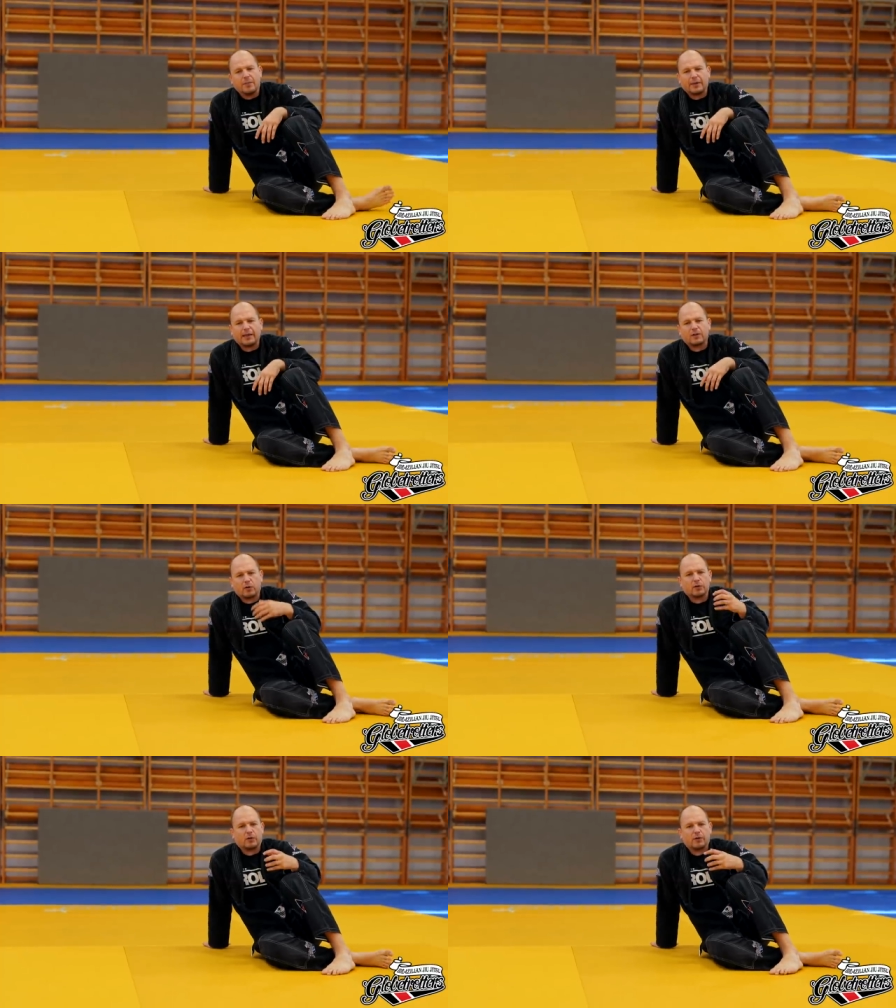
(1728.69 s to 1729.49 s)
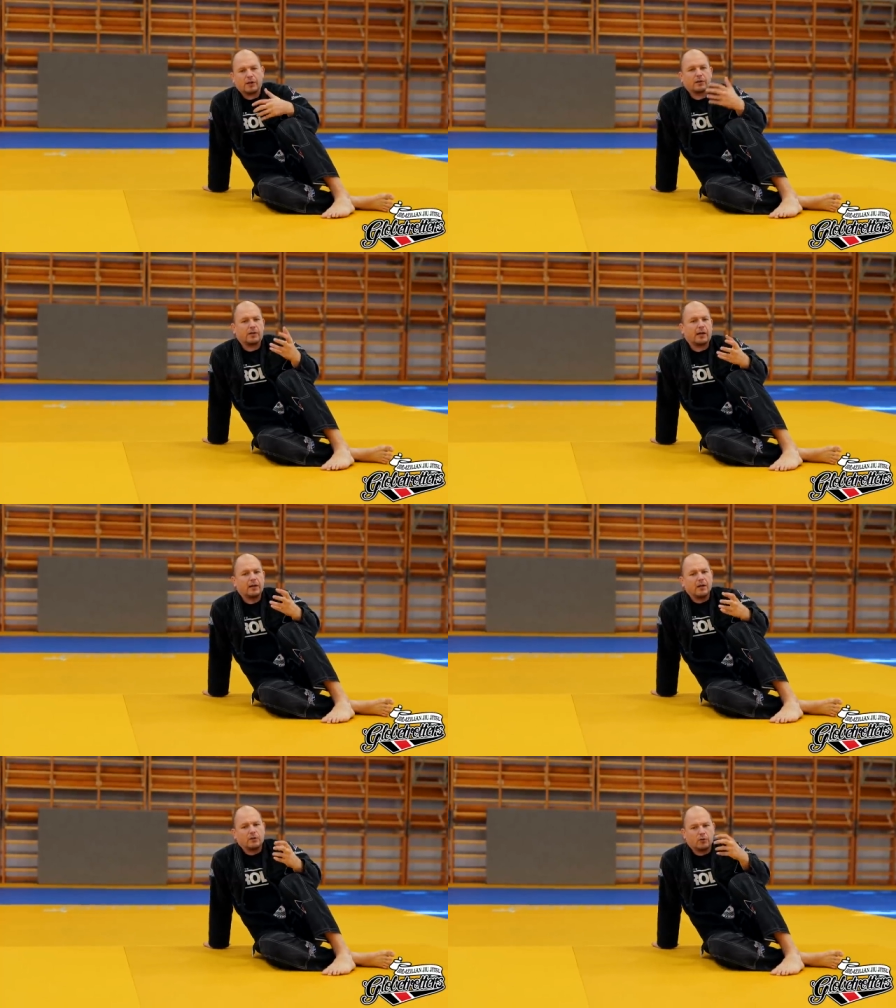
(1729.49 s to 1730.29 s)
But that's also here the,
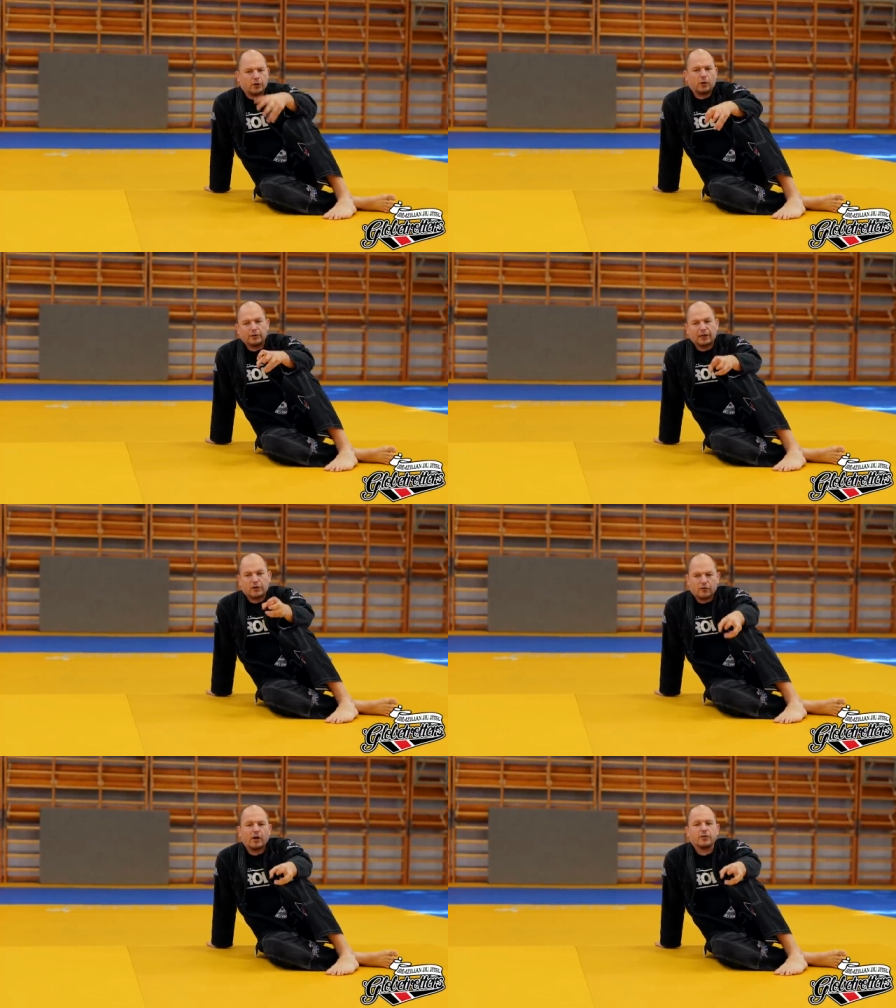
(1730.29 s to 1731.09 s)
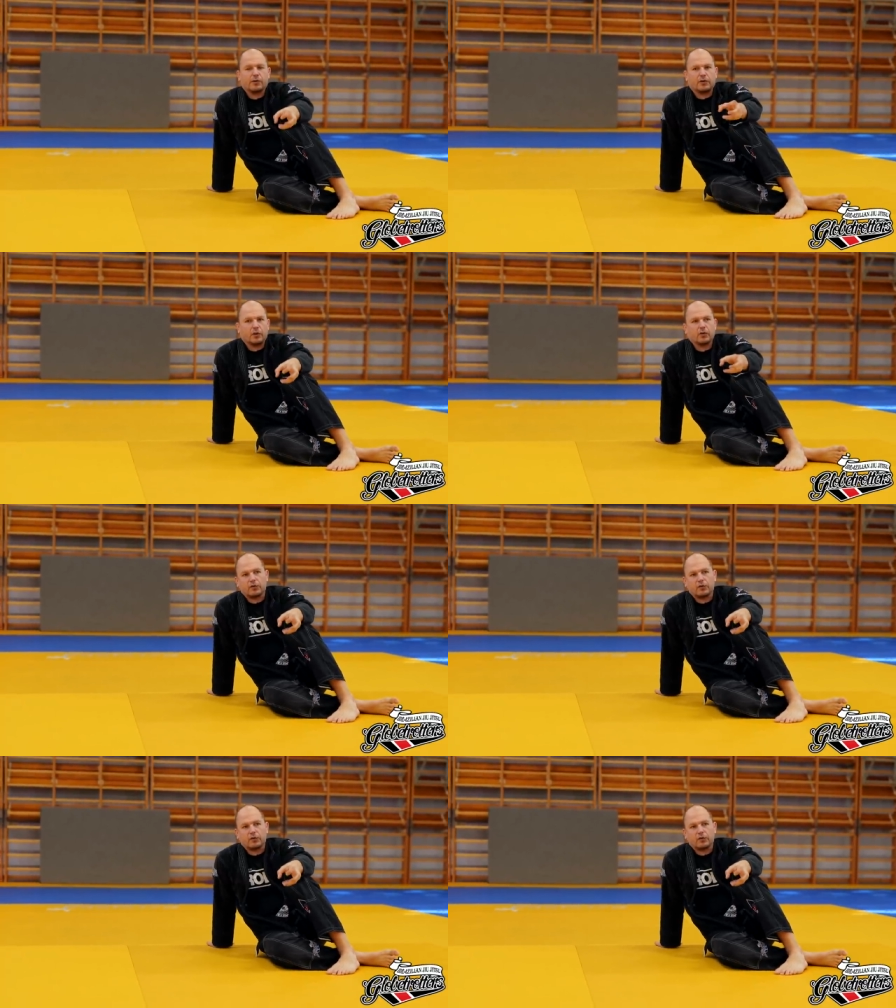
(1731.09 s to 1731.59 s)
to show that structure is so